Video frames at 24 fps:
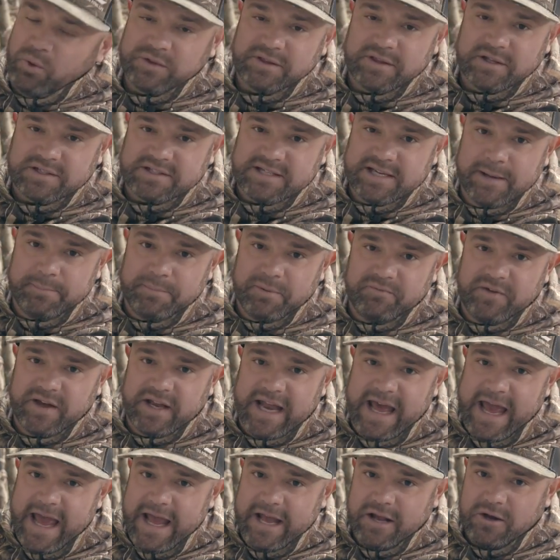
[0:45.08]
with the tip of
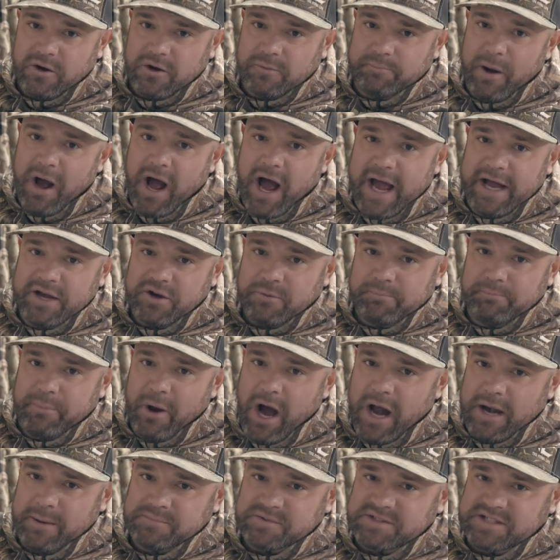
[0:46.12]
it anchored behind your
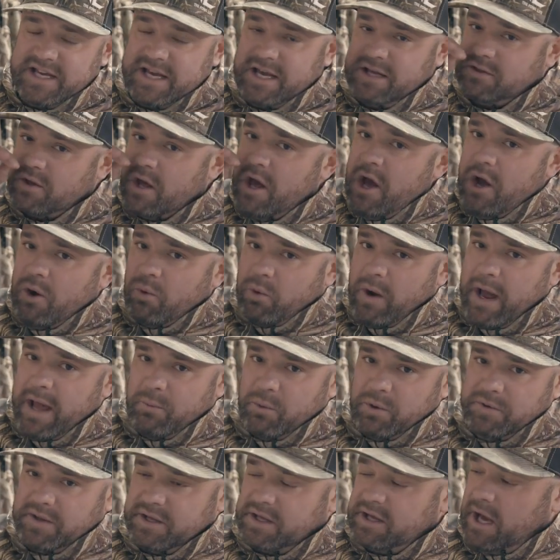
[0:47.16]
bottom teeth, right
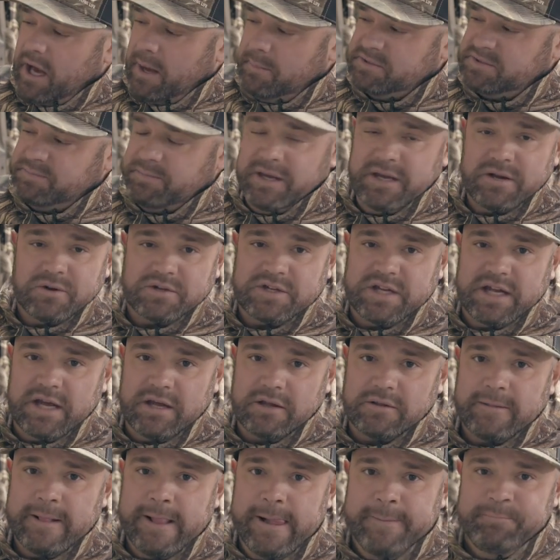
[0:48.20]
where the gums meet your
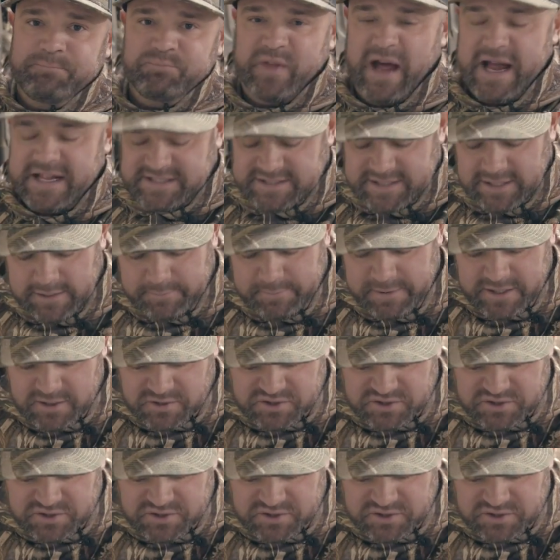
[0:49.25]
teeth. That's gonna be